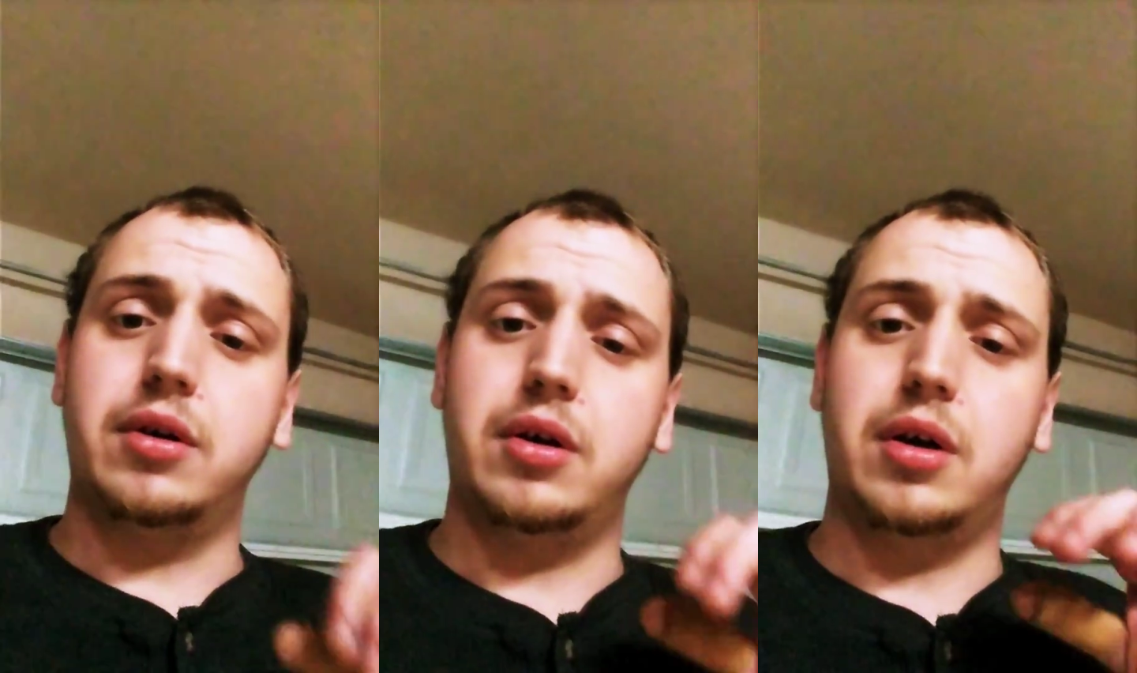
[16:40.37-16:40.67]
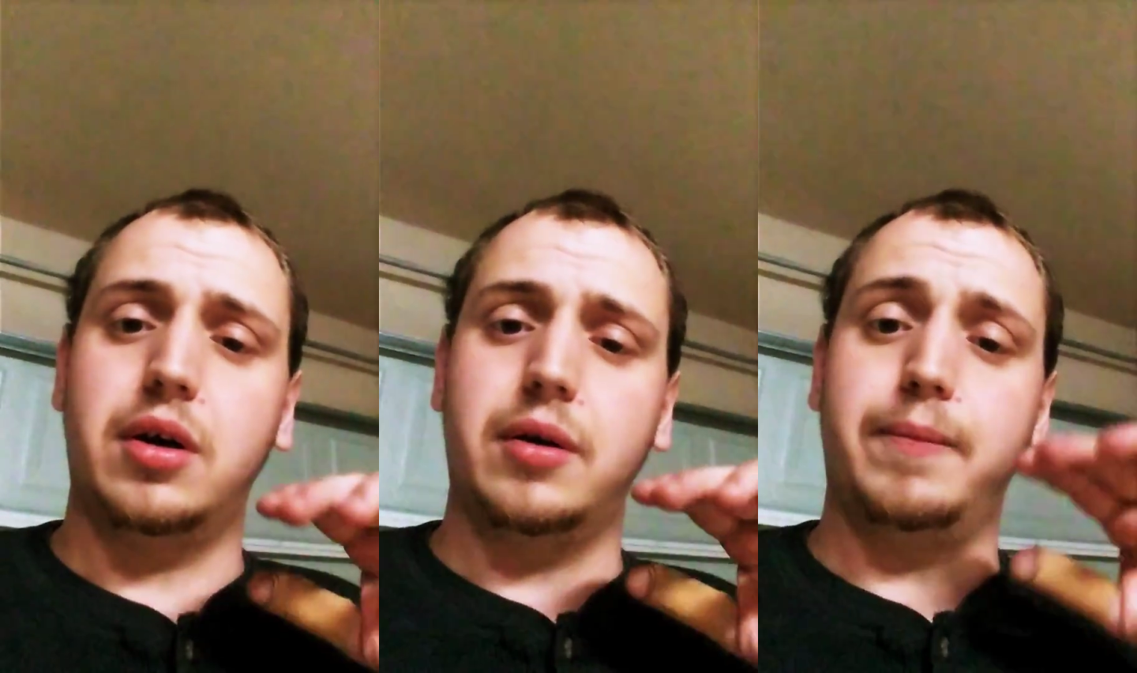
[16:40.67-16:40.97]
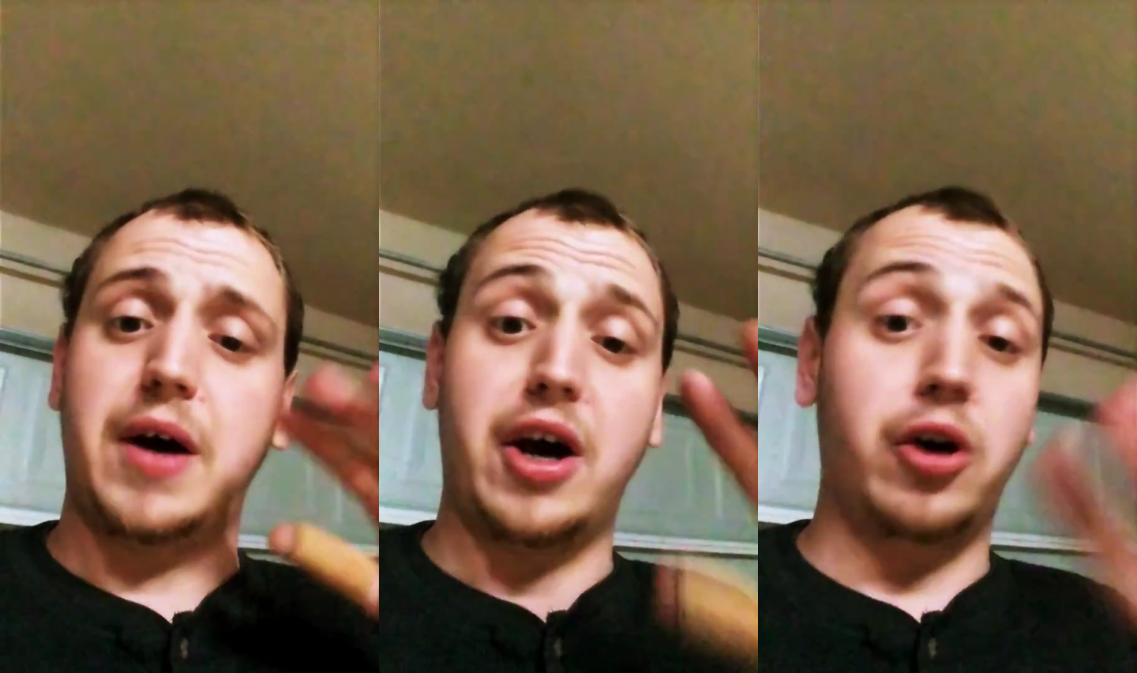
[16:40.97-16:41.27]

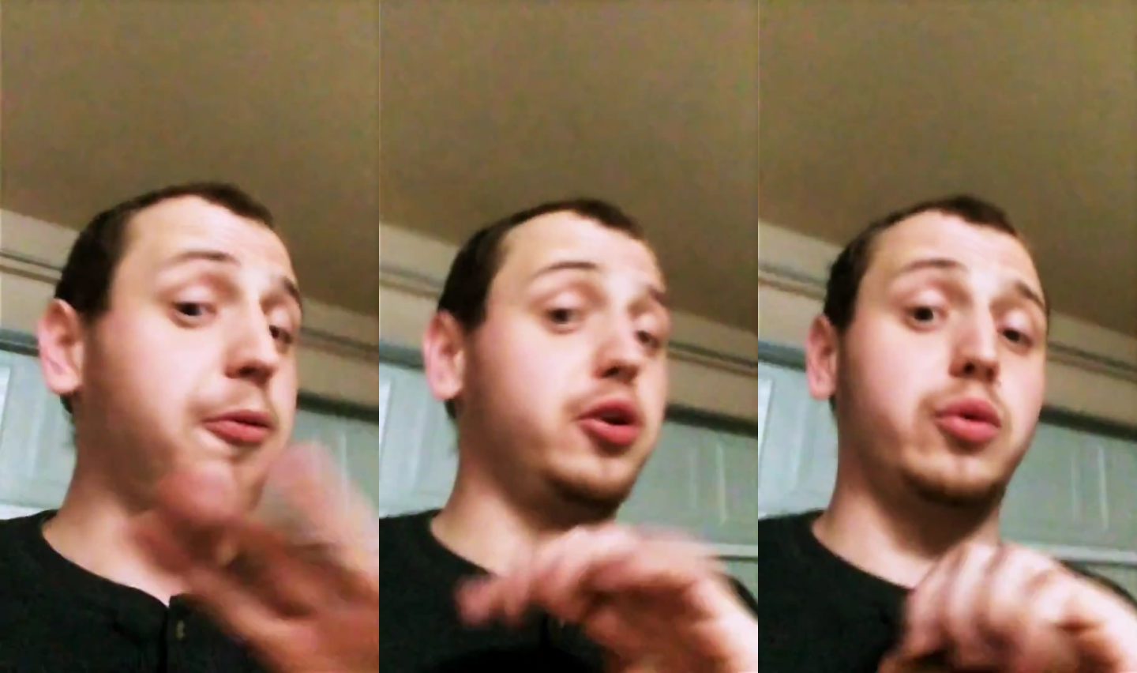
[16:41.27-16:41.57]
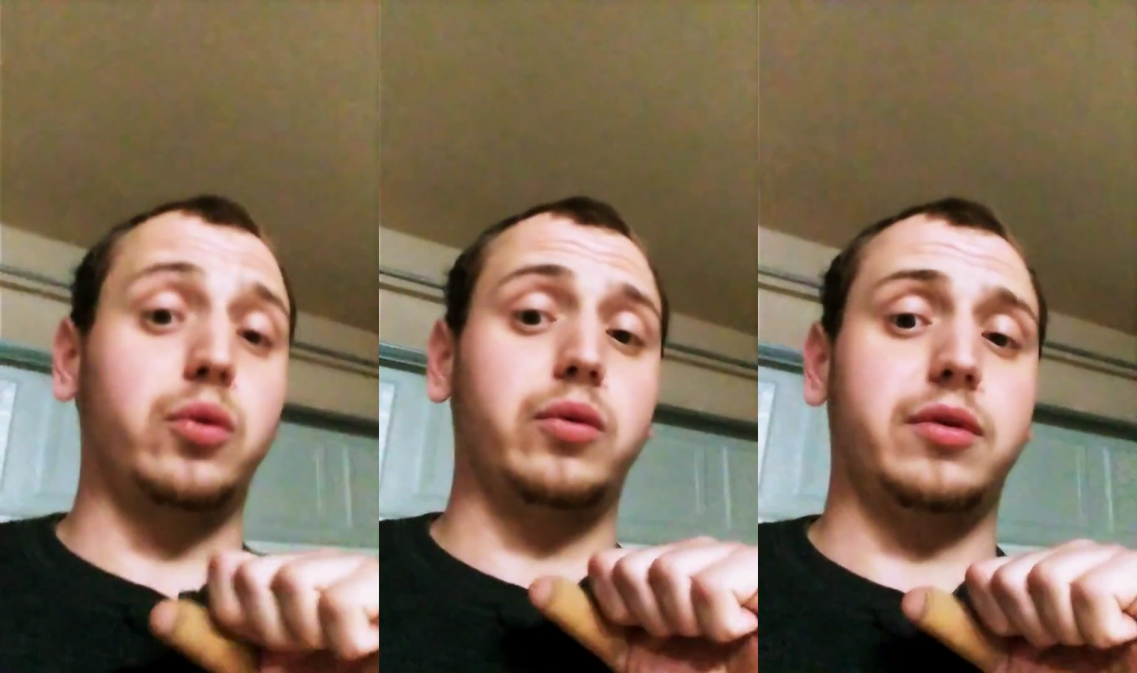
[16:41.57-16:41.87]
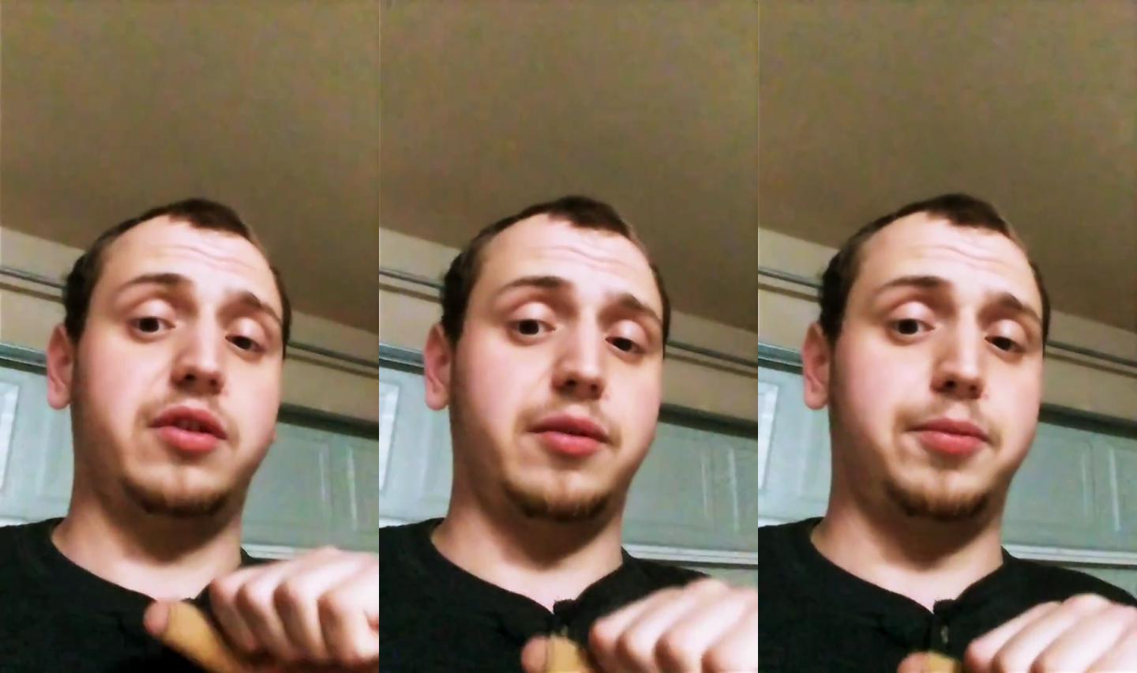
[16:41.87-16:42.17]
I hope you
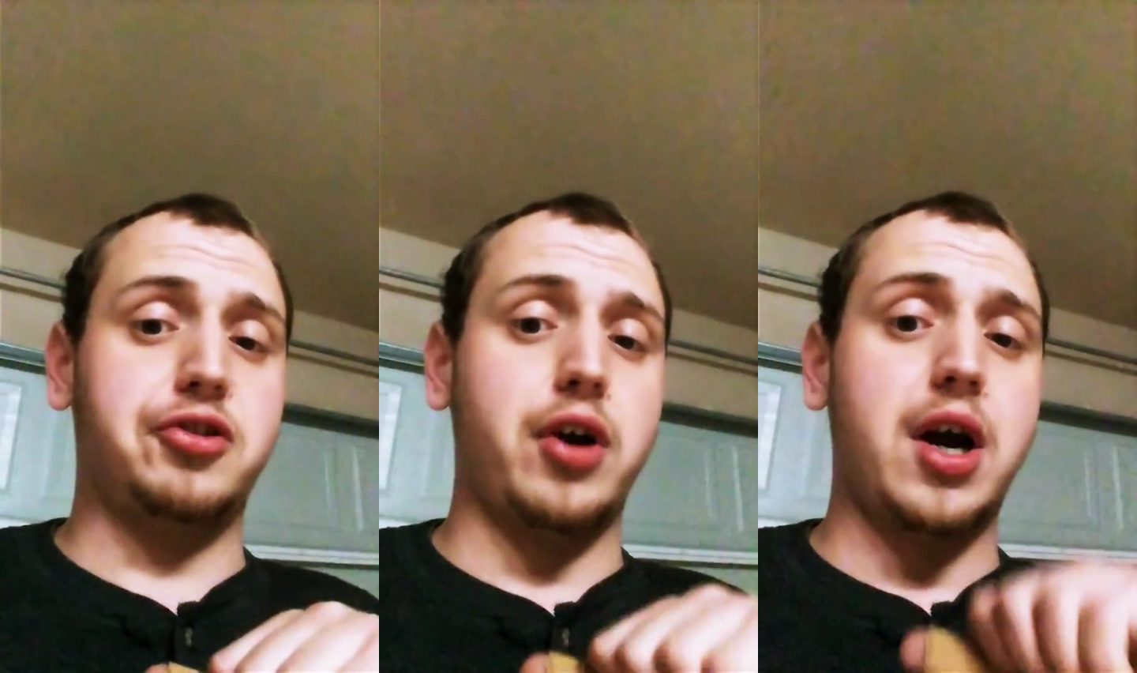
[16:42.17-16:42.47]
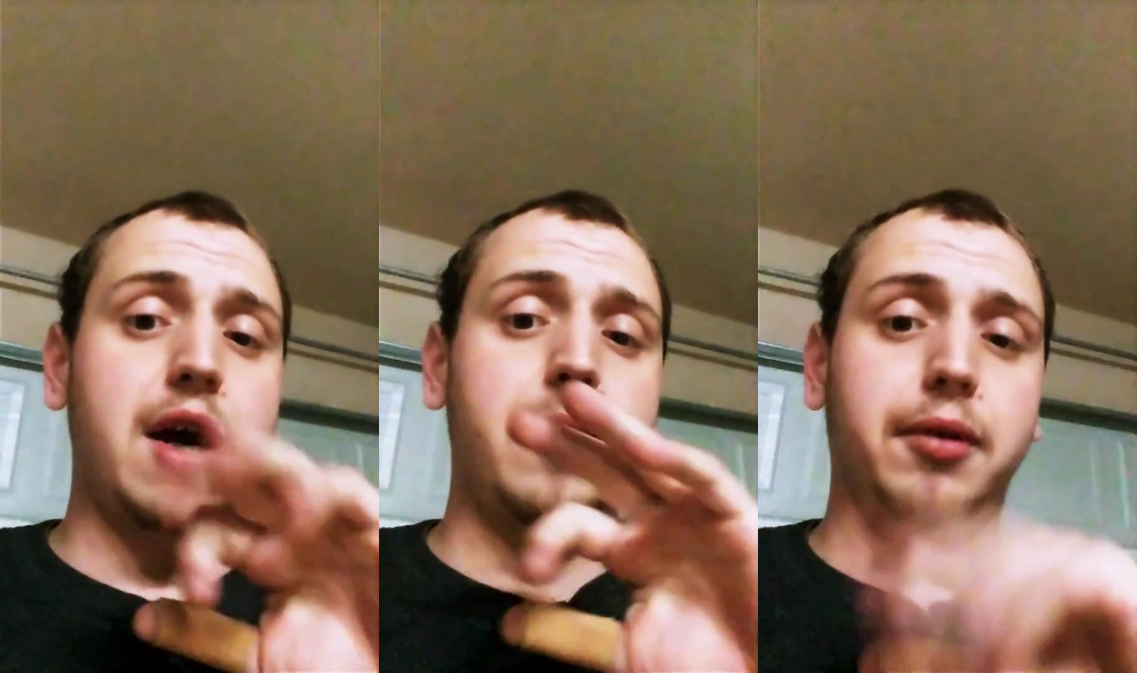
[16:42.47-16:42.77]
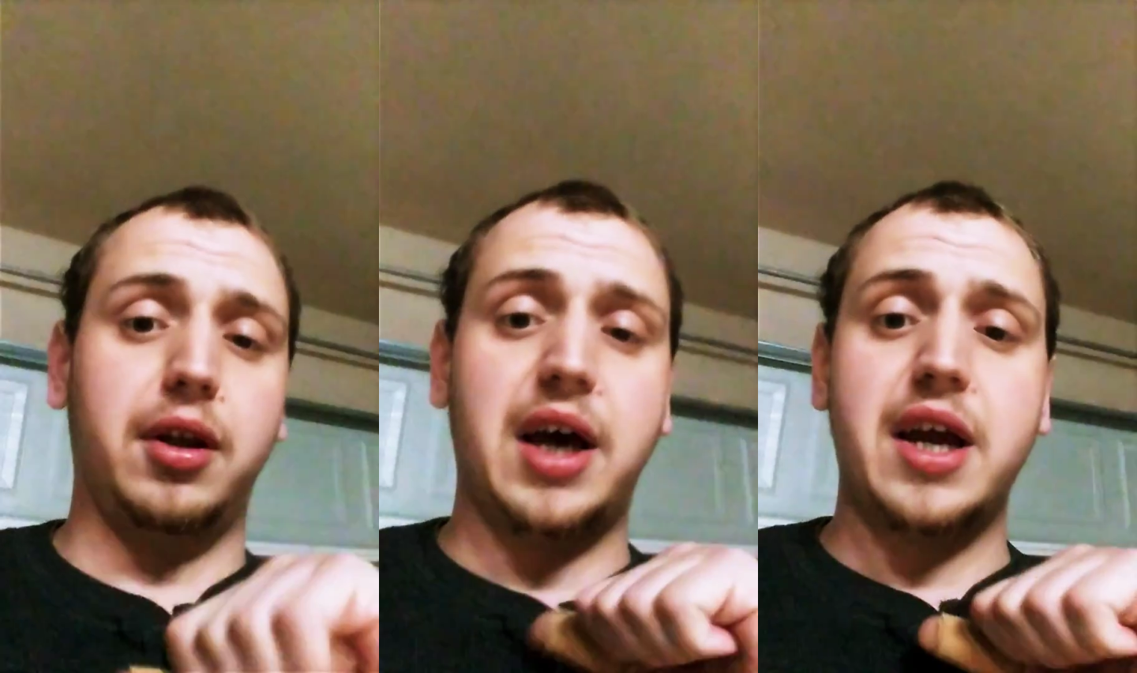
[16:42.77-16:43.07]
subscribe,
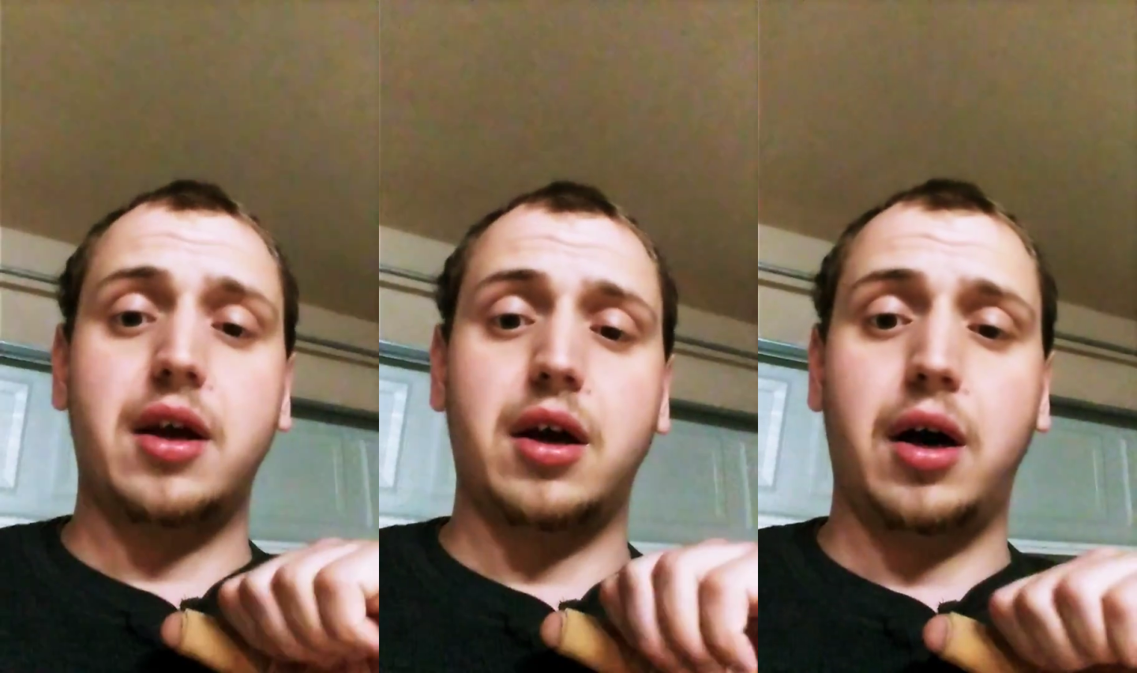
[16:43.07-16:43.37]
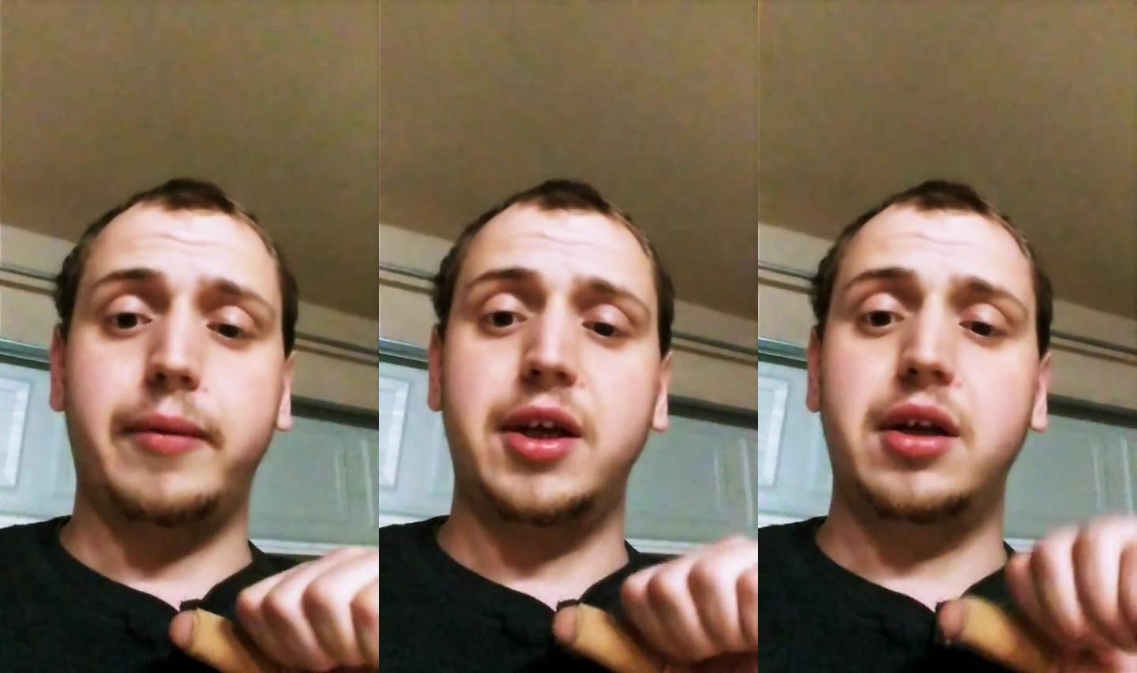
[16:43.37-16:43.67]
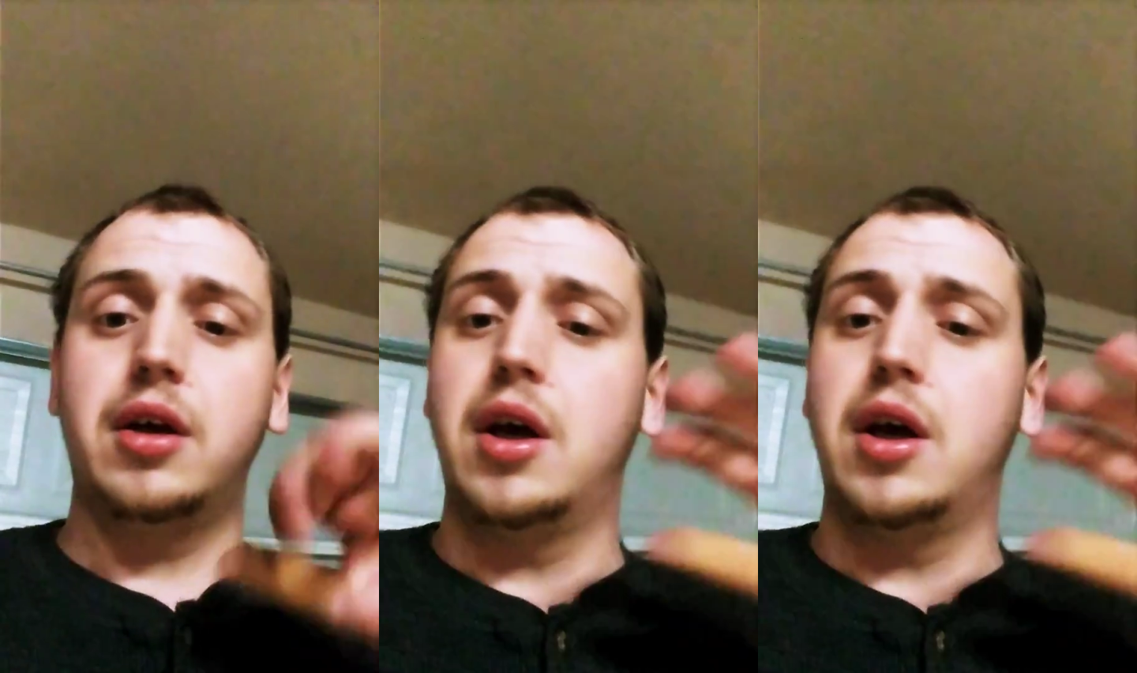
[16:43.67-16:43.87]
like, comment,